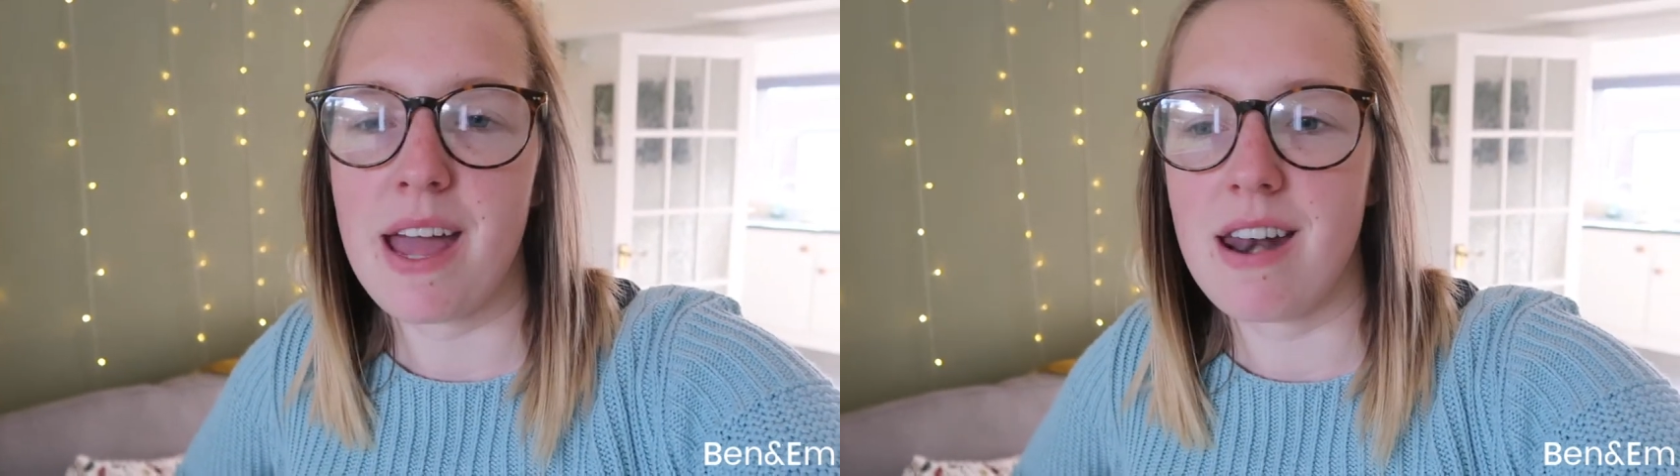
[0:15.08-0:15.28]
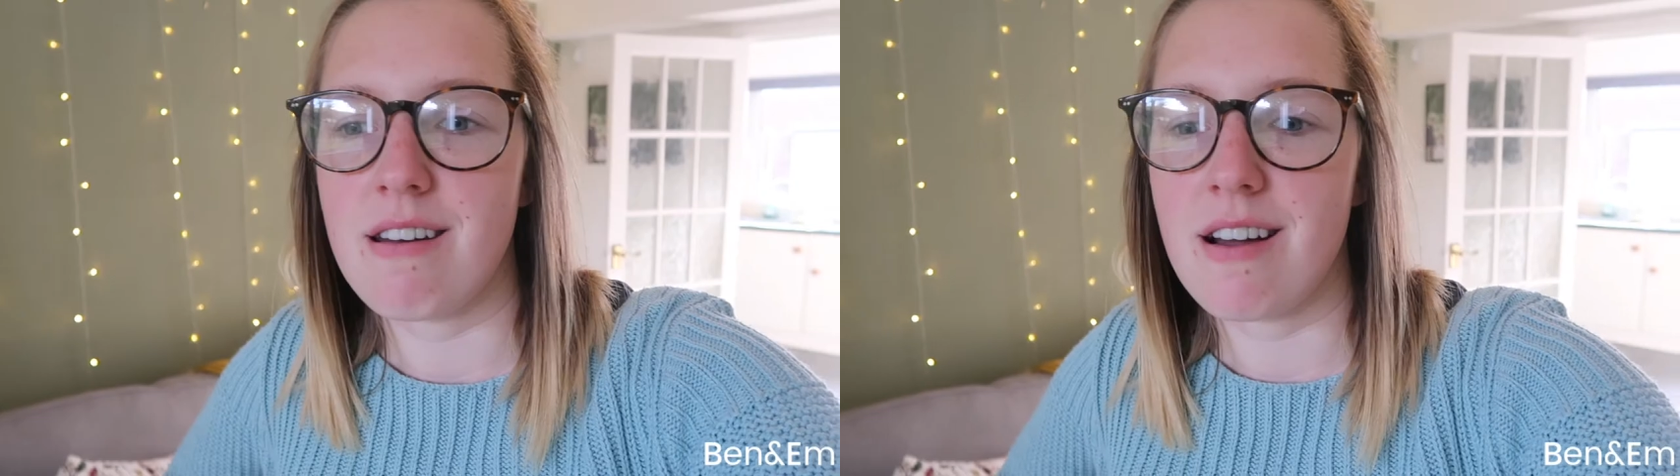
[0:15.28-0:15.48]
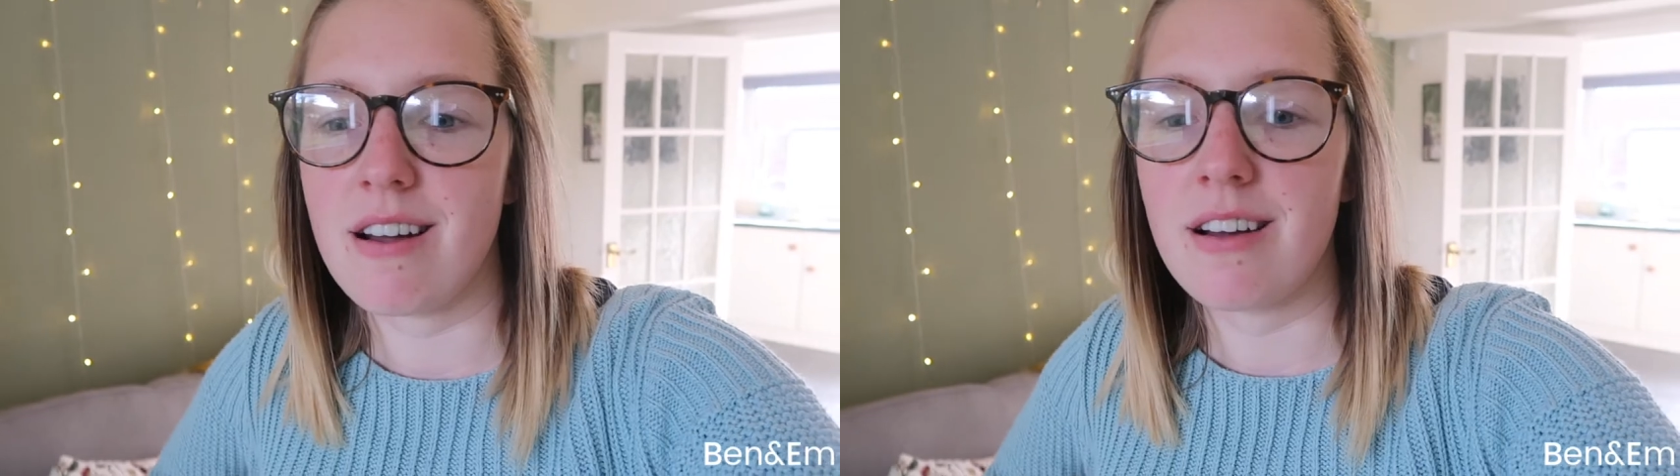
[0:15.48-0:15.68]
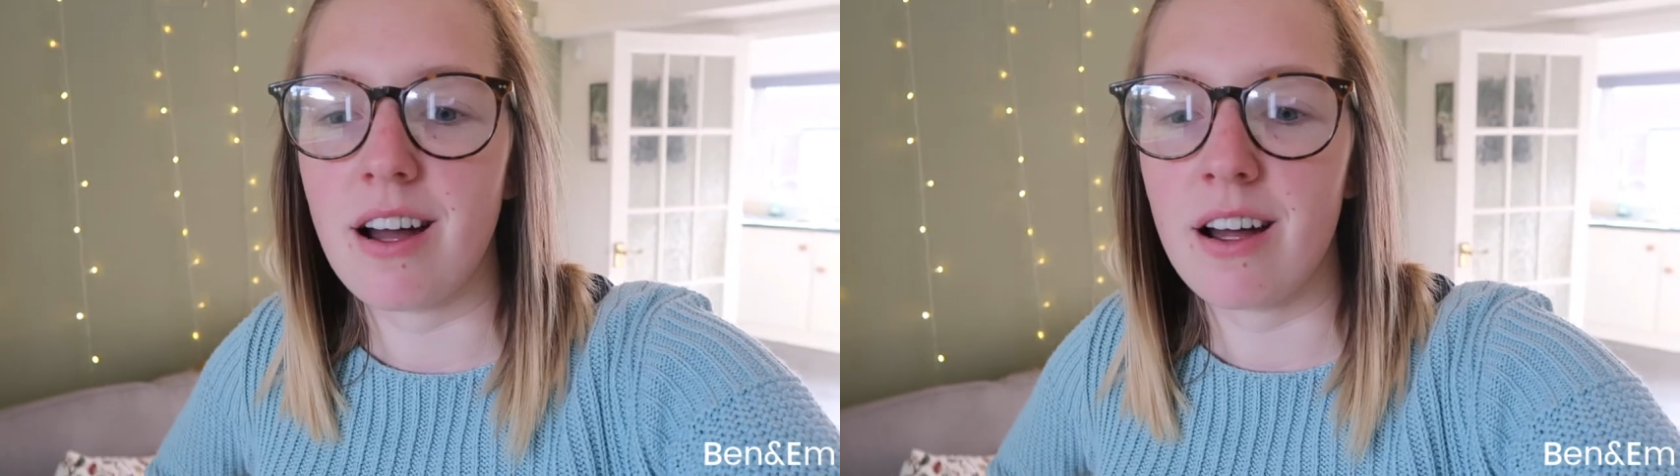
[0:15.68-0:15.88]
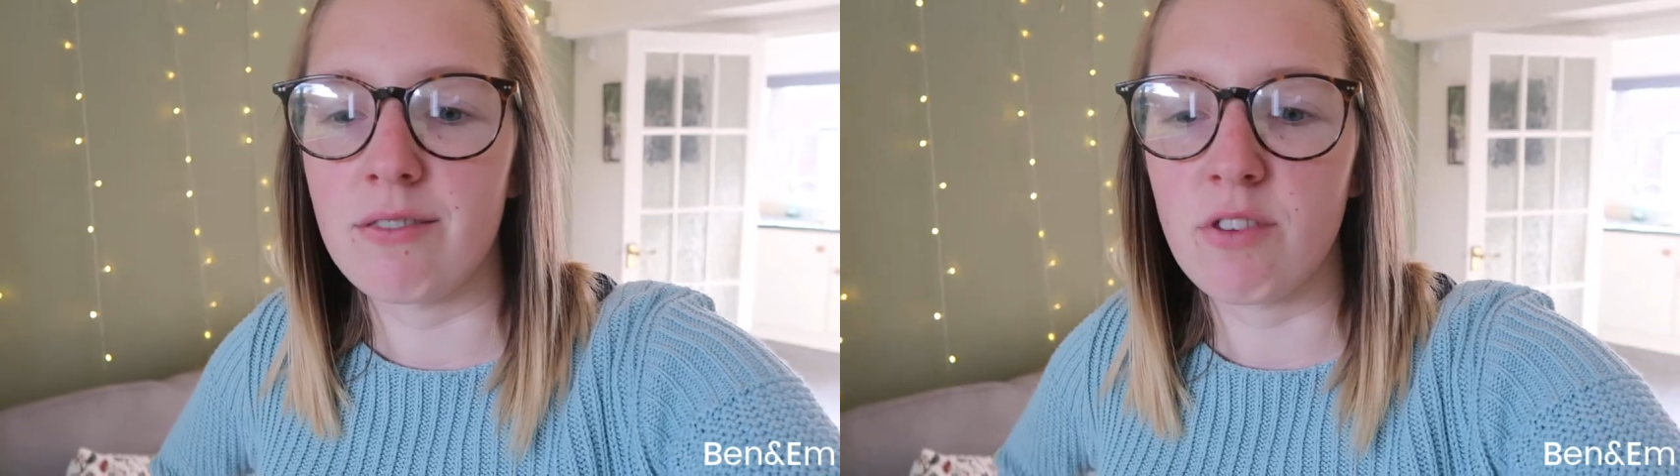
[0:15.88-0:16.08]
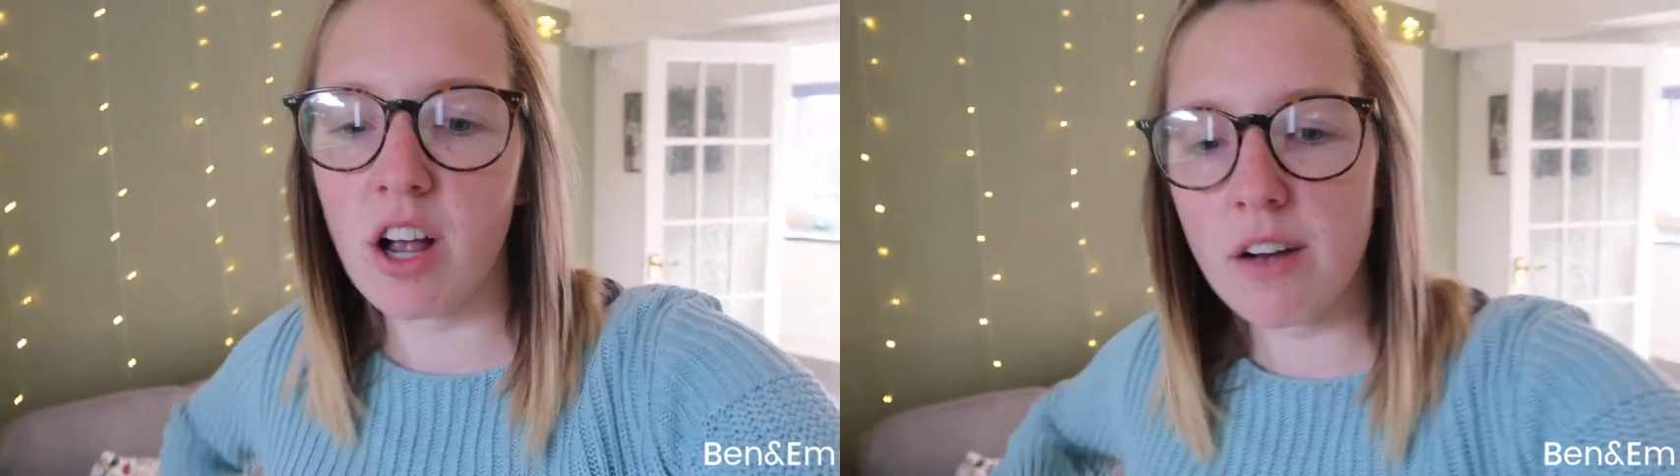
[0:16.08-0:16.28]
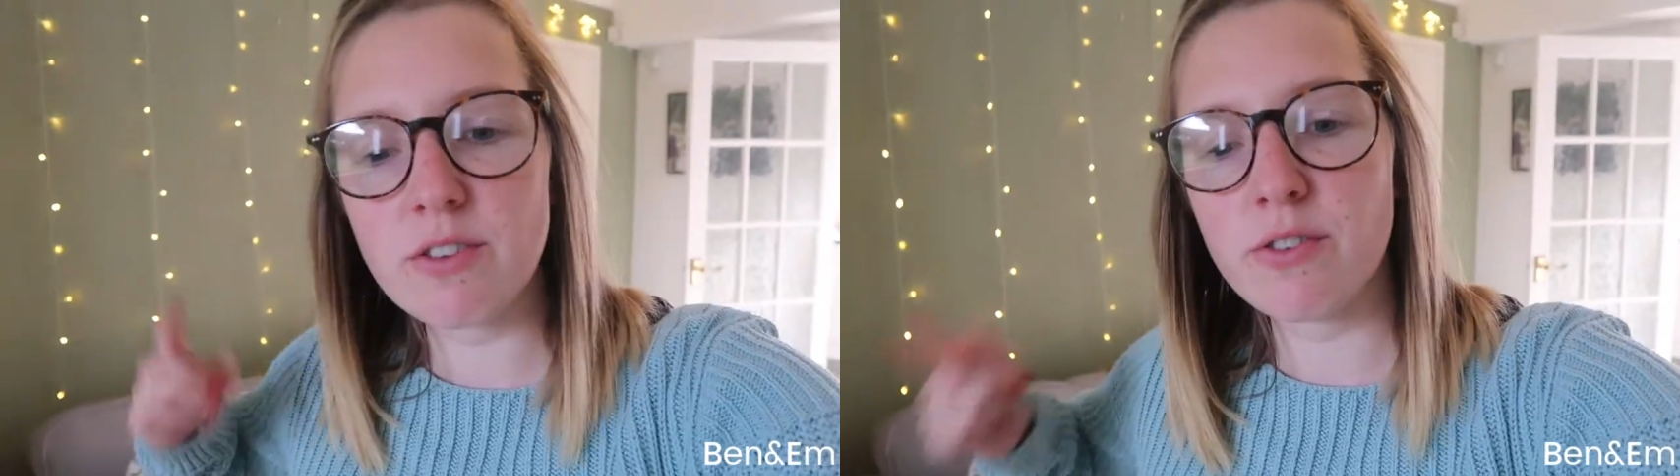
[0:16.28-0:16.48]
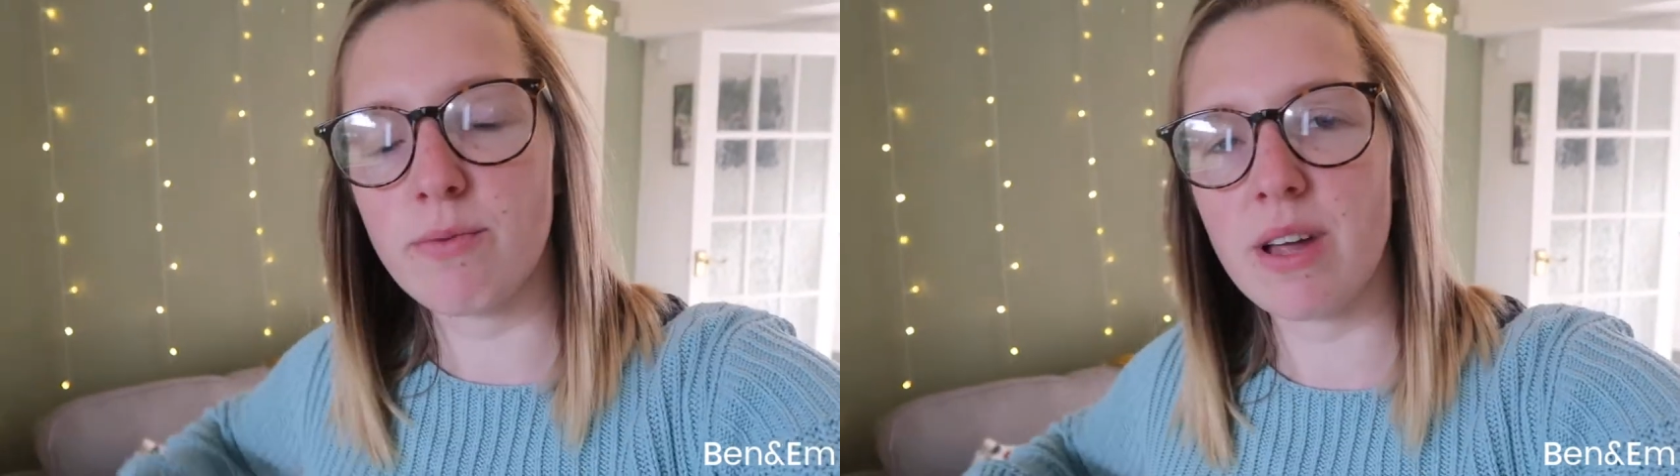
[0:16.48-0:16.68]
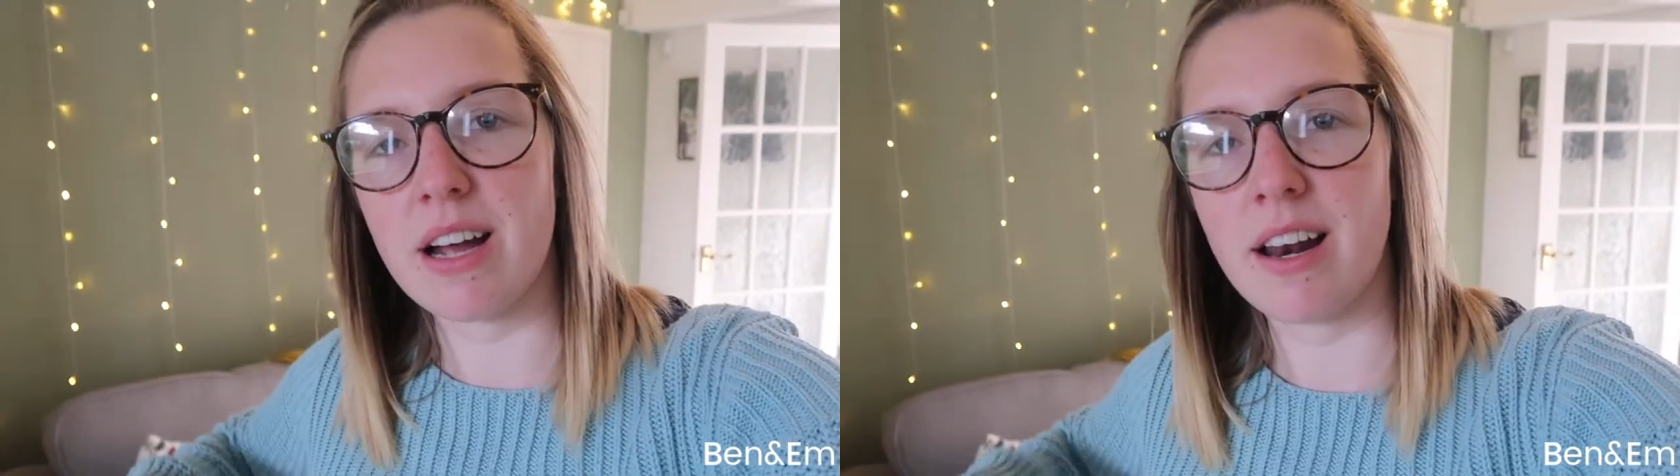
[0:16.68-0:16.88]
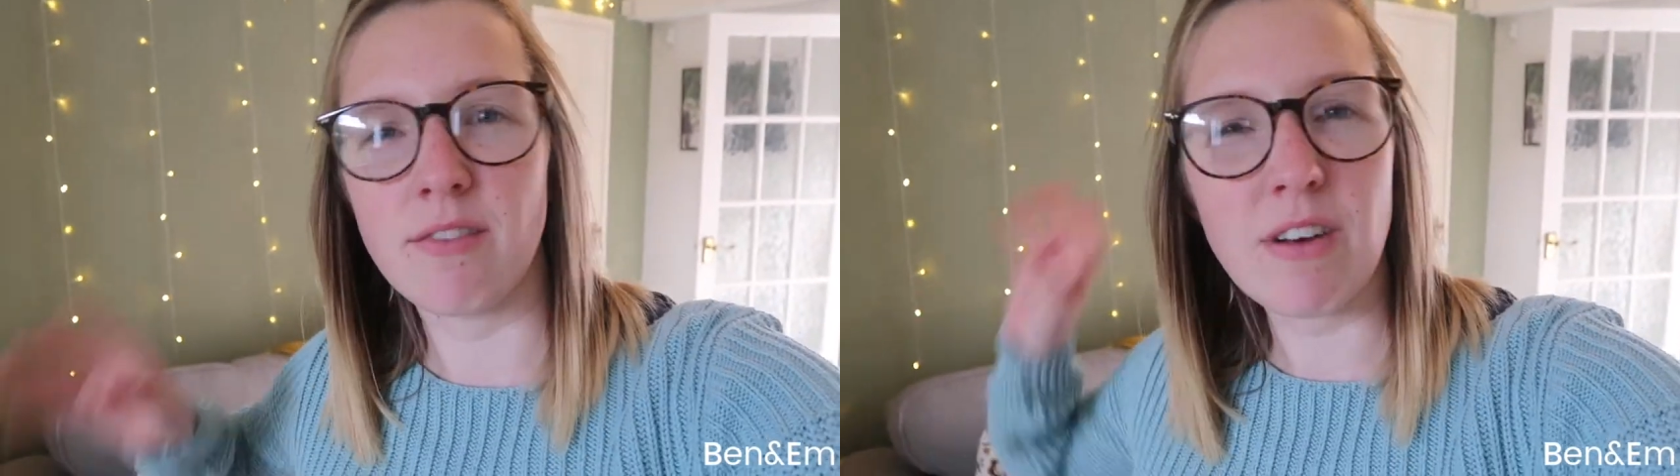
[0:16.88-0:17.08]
then I recovered from that like